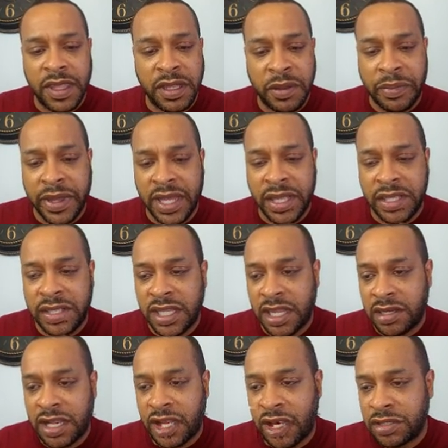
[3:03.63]
in the past
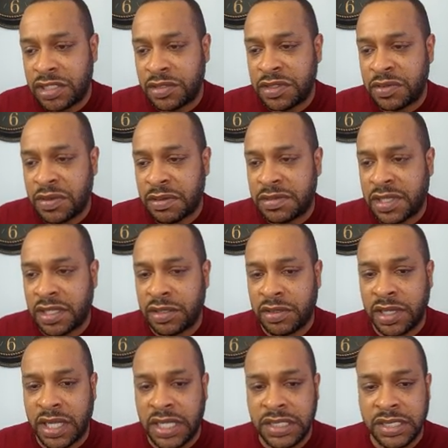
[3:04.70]
day or so, and this is the reason why I'm telling
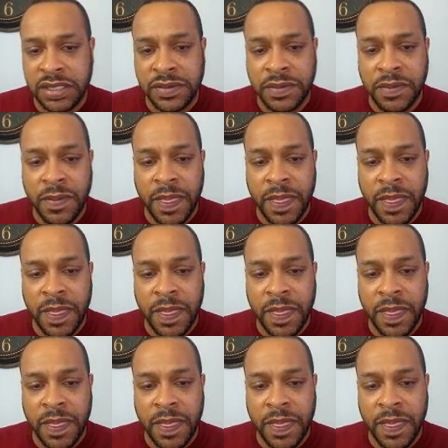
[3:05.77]
you guys,